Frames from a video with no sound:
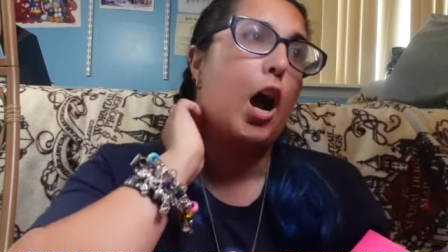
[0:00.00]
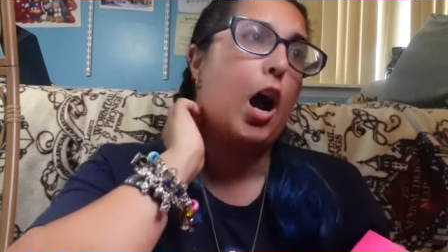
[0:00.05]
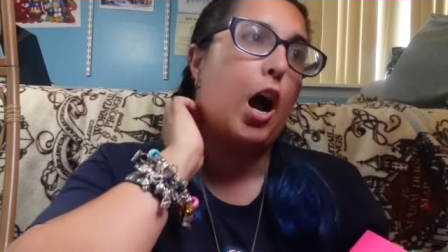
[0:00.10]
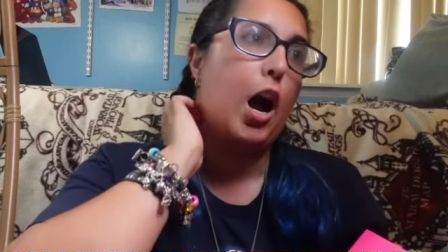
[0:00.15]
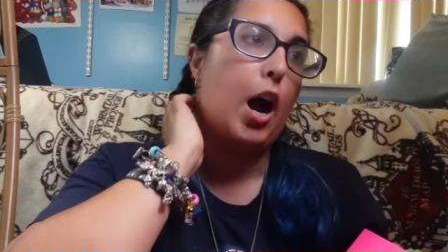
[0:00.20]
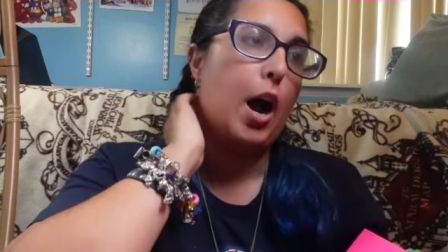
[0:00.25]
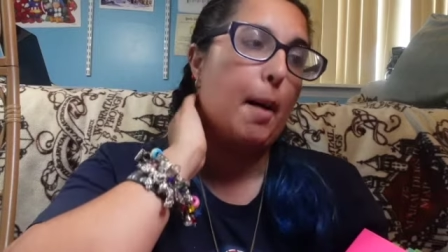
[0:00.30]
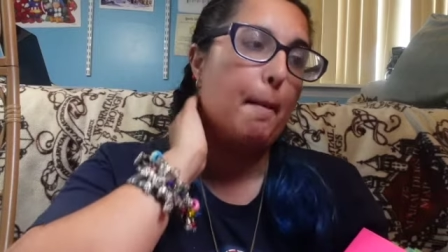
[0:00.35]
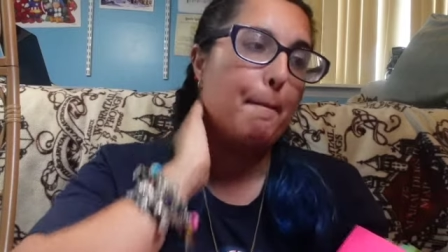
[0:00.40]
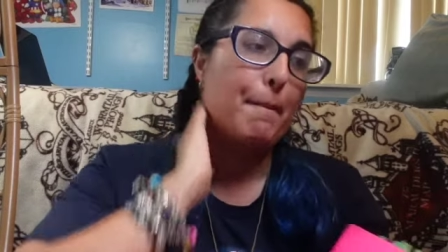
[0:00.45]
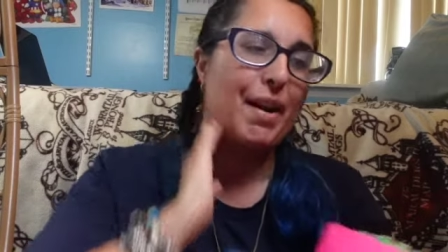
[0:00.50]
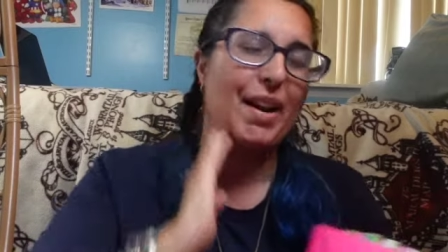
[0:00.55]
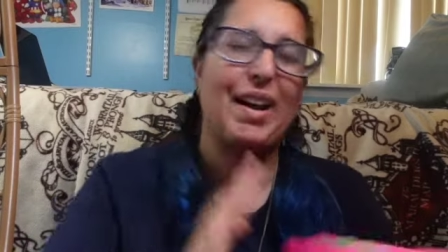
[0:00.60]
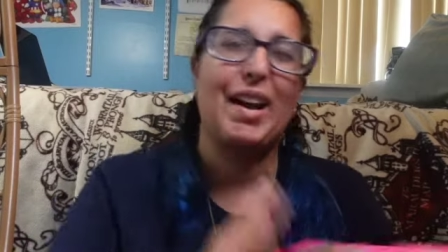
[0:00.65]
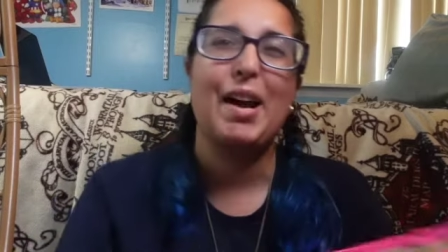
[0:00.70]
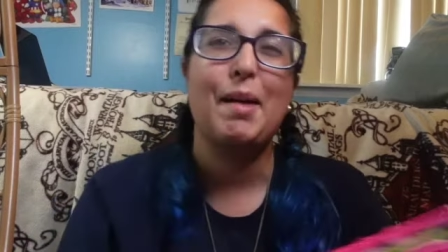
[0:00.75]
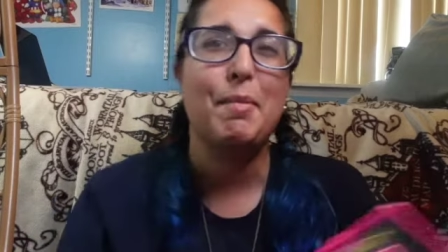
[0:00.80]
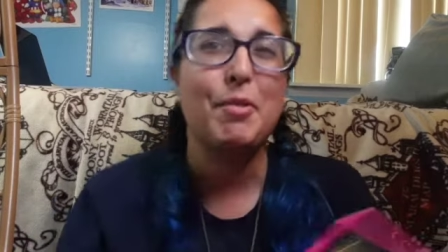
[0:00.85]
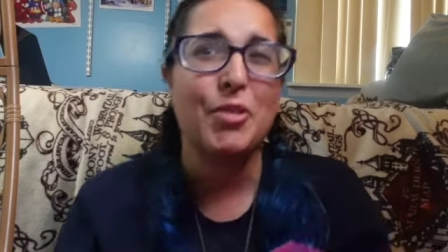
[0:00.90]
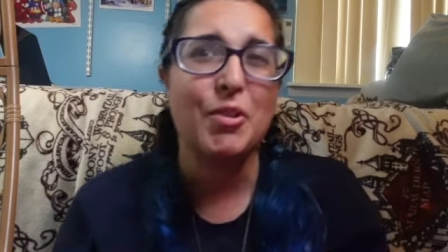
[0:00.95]
Um, but I
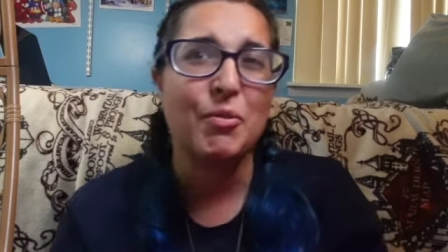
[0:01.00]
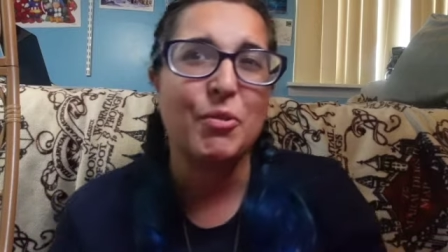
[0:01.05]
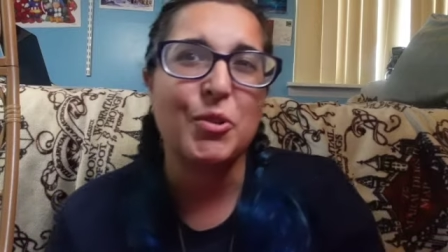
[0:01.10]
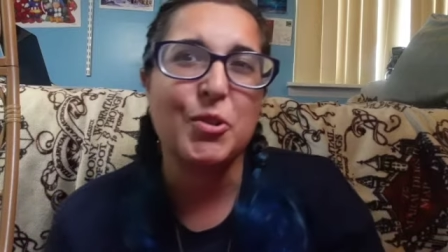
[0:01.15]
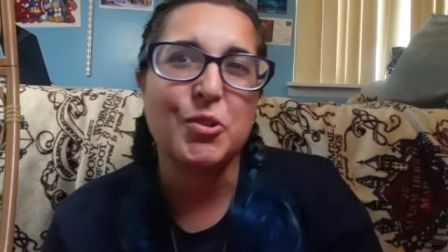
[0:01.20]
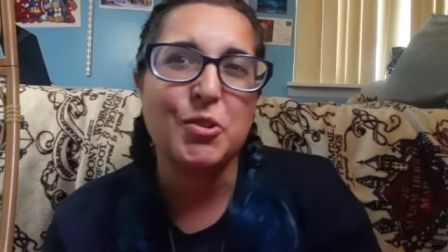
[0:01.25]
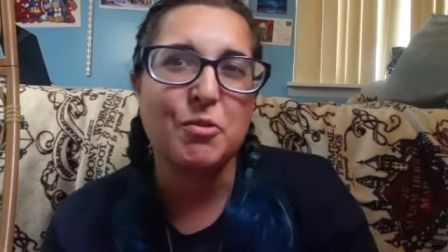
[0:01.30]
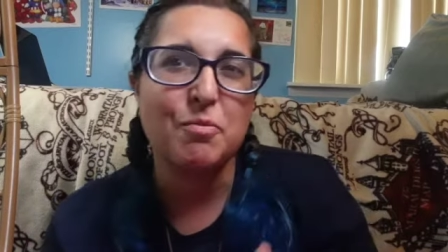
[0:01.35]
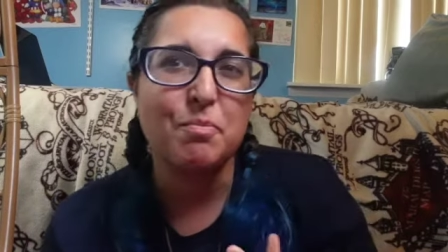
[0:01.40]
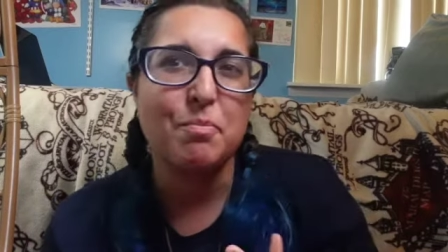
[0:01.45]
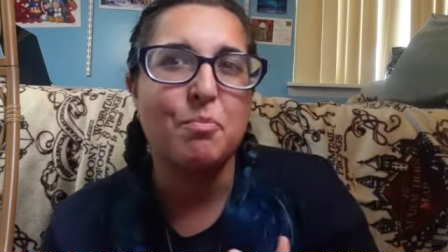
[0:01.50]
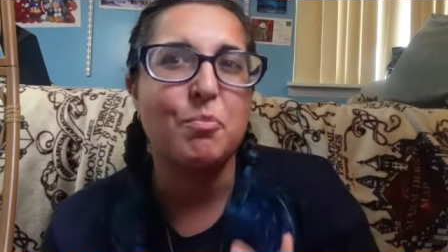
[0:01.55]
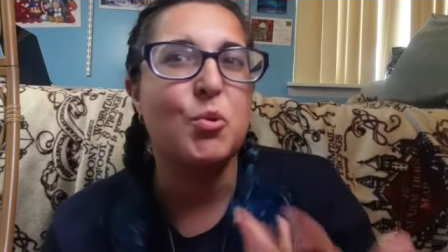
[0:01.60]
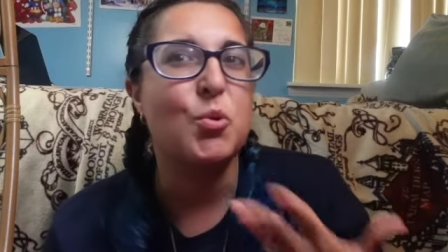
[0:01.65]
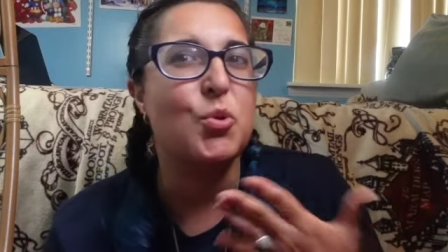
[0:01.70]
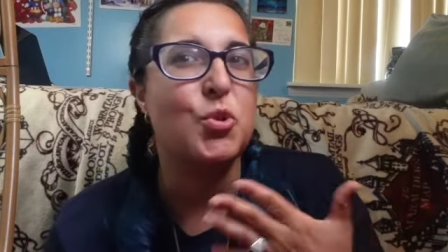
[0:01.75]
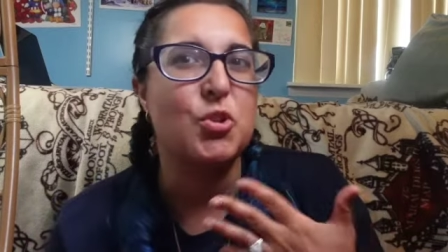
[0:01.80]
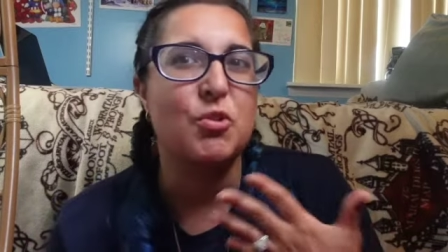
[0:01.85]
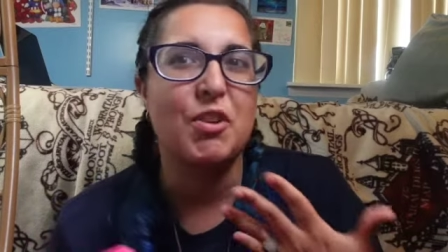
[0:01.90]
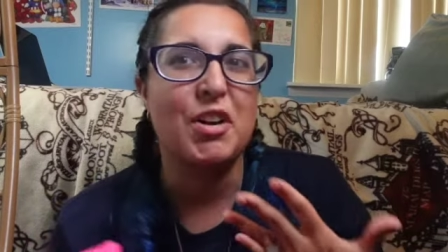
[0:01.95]
am in the mood to,
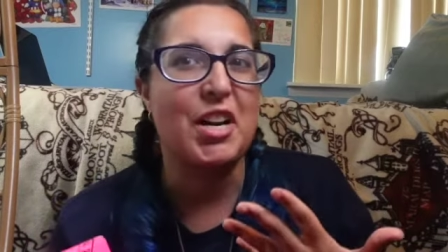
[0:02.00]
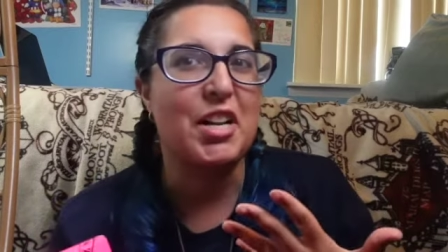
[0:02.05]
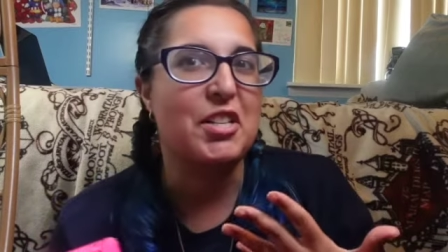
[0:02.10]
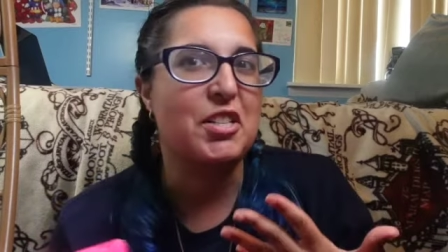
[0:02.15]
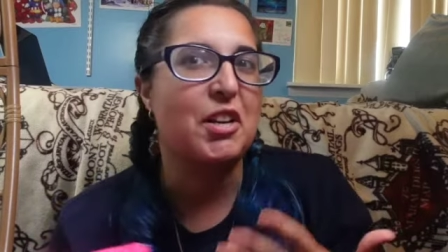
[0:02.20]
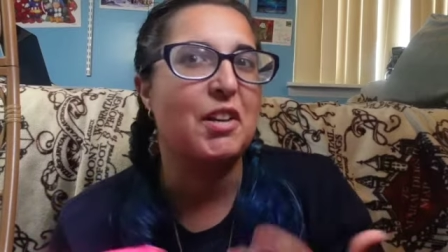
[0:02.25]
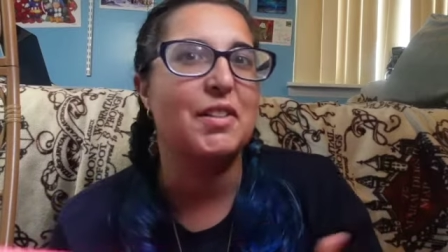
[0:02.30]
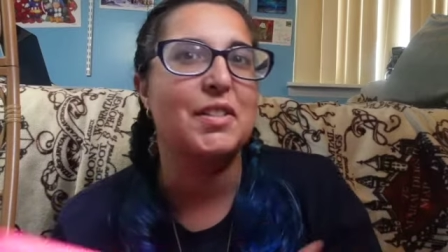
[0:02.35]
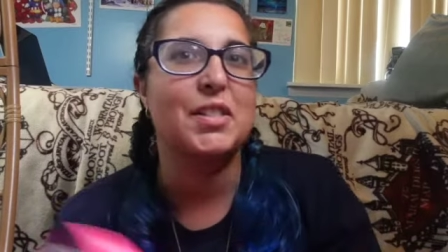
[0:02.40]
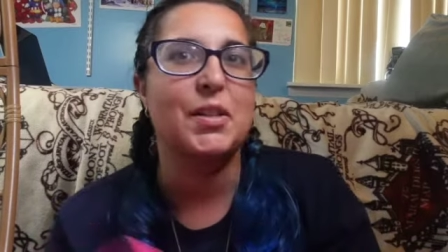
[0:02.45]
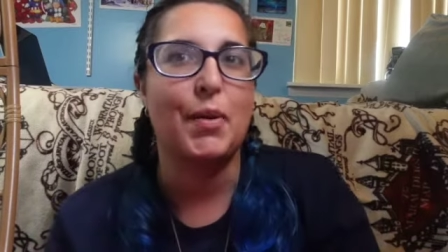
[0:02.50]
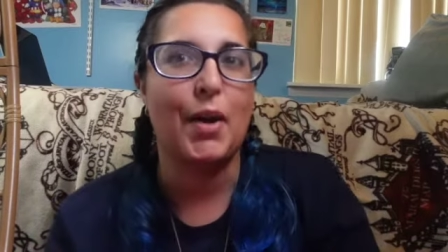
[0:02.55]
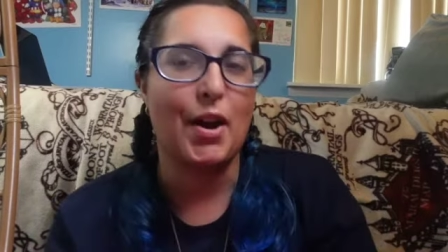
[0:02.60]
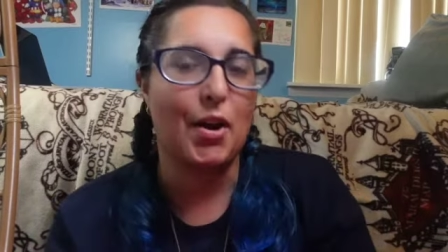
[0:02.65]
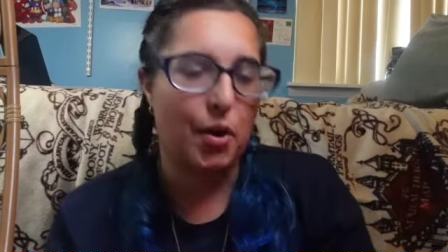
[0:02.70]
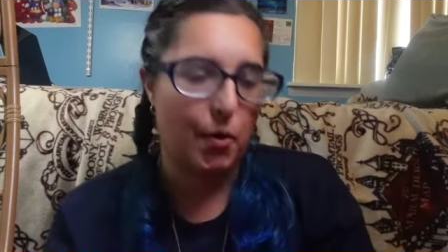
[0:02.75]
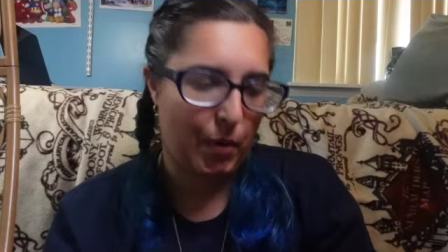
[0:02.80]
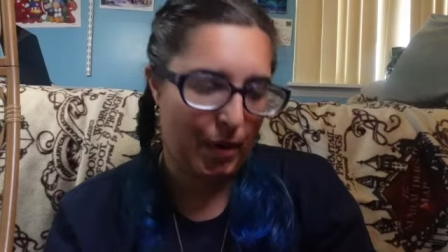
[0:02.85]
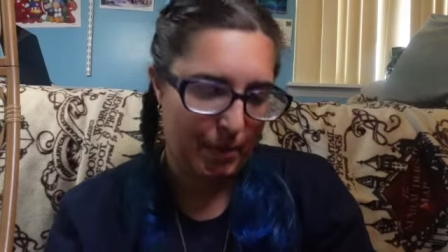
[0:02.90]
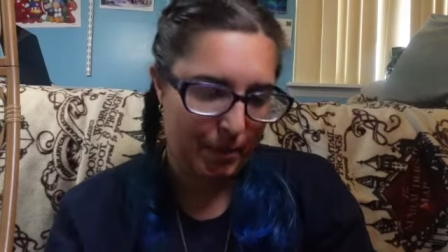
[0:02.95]
mood to read adult, so I
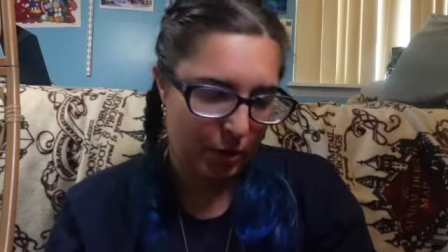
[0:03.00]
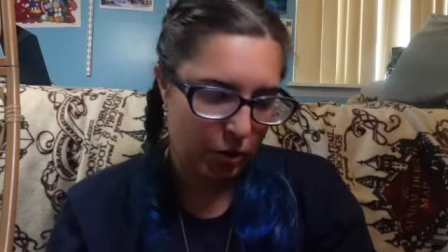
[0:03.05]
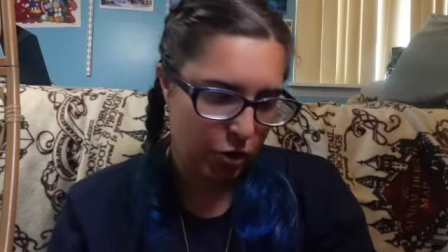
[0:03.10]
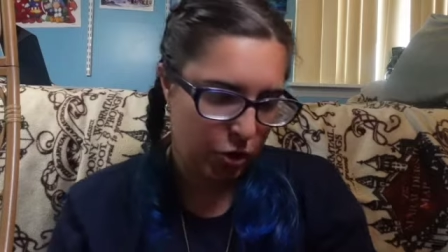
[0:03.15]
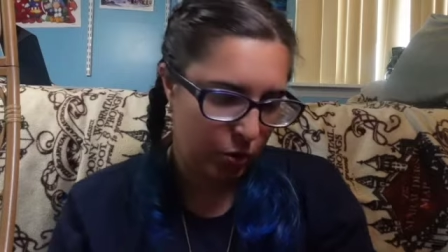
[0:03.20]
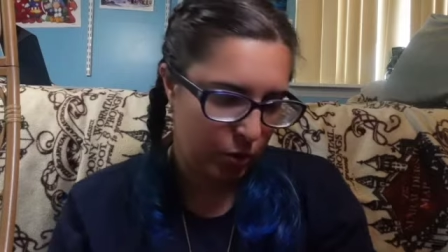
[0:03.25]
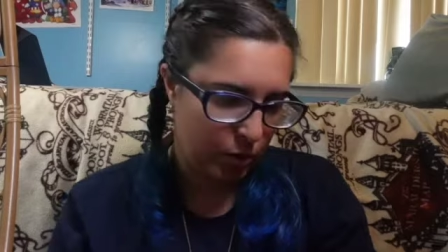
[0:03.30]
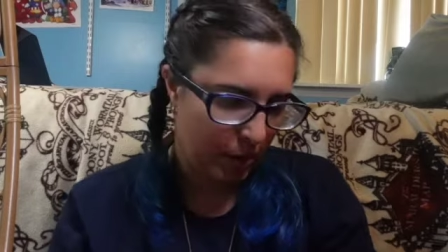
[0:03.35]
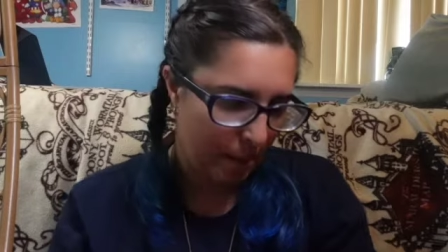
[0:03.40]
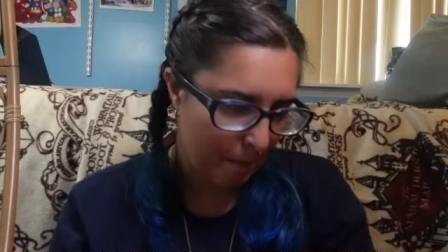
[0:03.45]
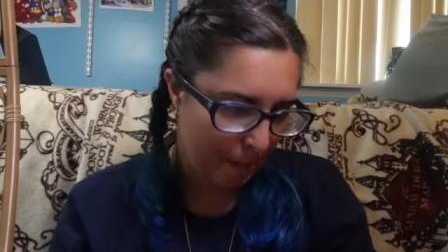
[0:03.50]
don't know what I'm going to choose.